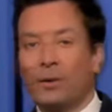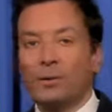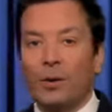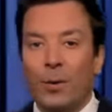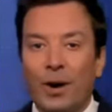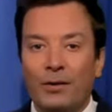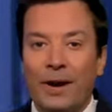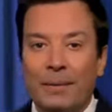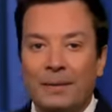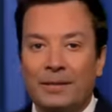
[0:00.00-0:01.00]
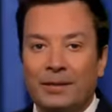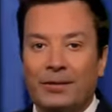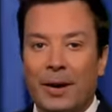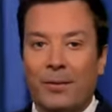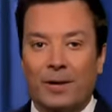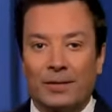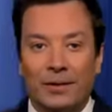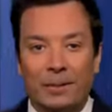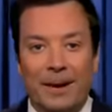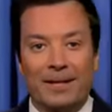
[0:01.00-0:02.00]
which will work right up until Trump walks
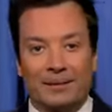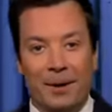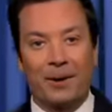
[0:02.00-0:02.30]
over to Biden's